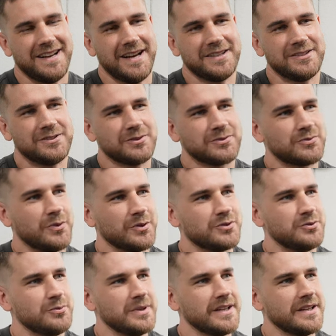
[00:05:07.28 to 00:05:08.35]
I don't want
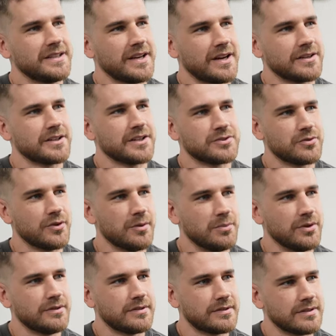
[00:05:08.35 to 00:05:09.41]
to be caricatural,
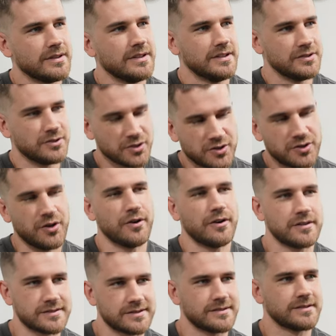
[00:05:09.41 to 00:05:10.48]
but the
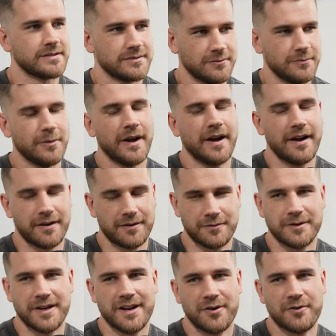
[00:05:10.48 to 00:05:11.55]
girls were
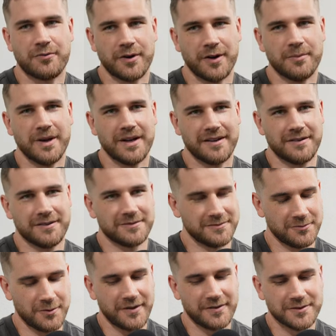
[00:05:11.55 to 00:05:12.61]
really afraid
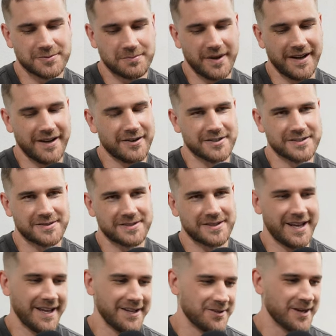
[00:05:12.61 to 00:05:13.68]
with the spiders,
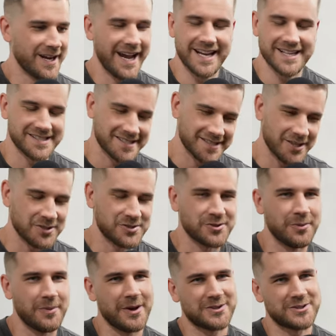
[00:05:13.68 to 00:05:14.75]
and the guys not
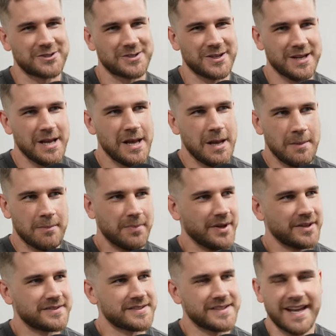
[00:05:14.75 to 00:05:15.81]
so much.
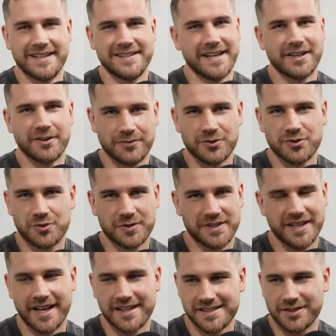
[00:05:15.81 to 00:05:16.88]
But at the end of the
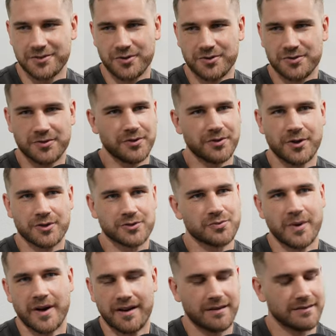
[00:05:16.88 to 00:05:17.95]
shooting, as I told you, the girls
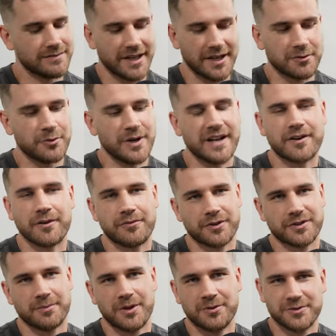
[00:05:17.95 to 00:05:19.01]
were like really
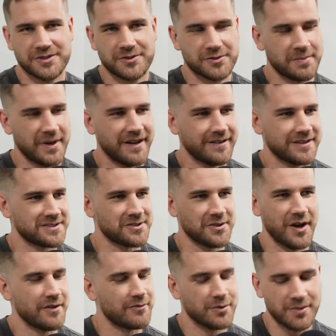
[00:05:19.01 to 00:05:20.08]
comfortable with the spiders, so
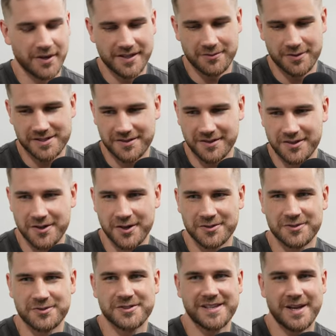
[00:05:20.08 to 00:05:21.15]
everybody was
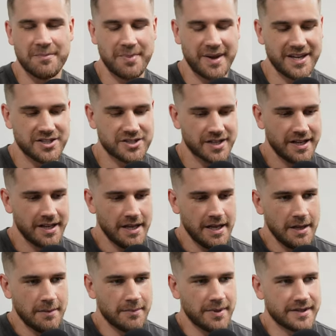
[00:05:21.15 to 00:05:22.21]
on the same page.
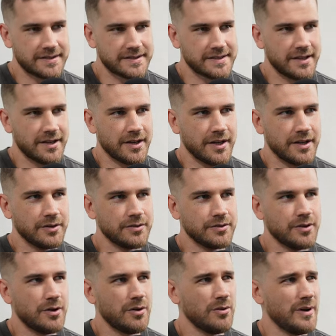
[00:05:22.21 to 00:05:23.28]
But you
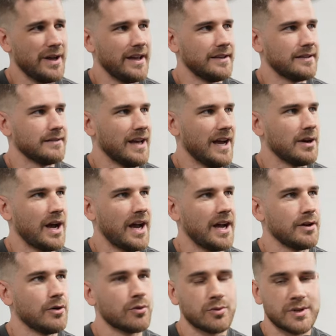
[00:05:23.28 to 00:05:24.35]
know,
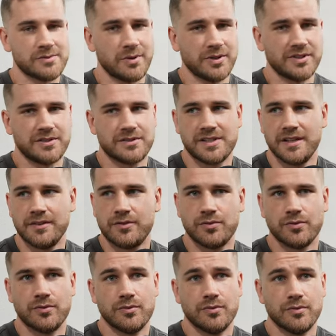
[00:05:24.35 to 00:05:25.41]
I always wanted
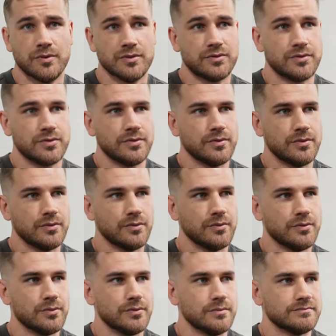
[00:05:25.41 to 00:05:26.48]

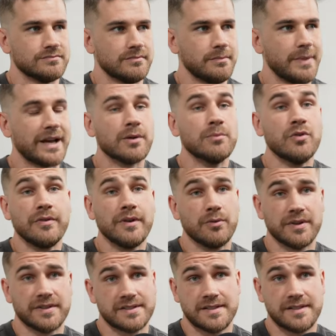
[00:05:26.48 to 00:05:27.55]
to make a movie
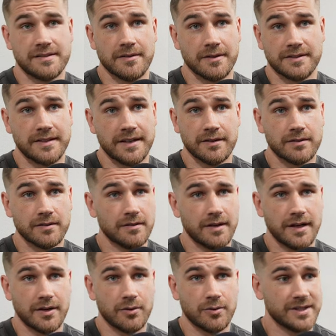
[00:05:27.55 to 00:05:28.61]
with Theo.
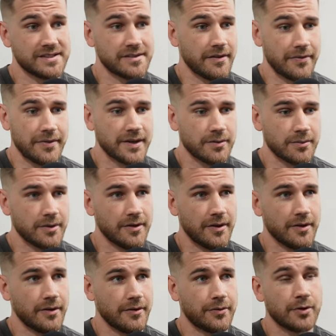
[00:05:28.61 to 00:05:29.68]
I always
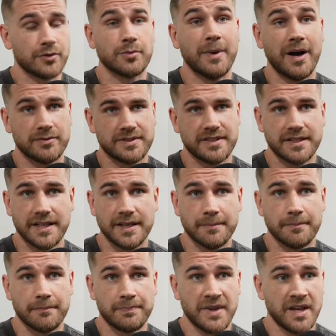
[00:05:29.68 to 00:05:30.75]
thought about
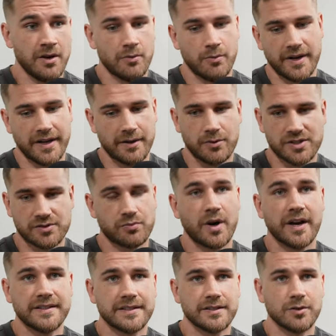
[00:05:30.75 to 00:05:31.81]
him when I was
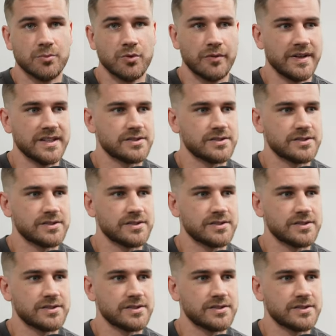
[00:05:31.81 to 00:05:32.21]
writing the movie.